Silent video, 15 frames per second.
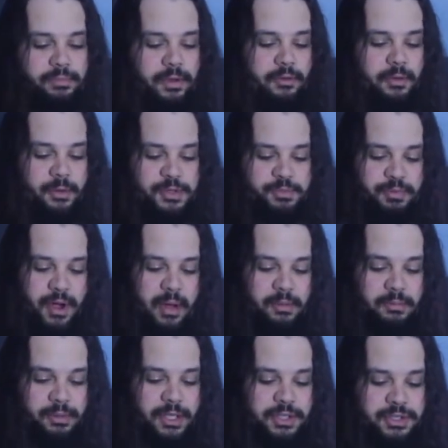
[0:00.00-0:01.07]
Everyone's
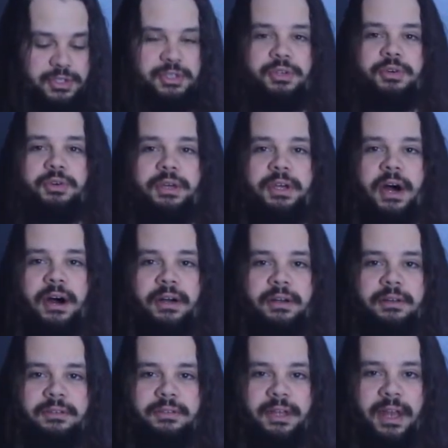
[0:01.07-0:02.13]
probably too
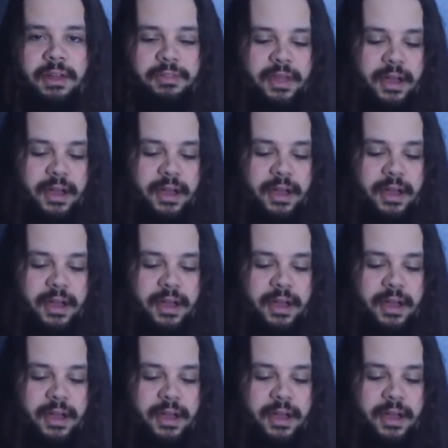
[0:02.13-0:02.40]
young to get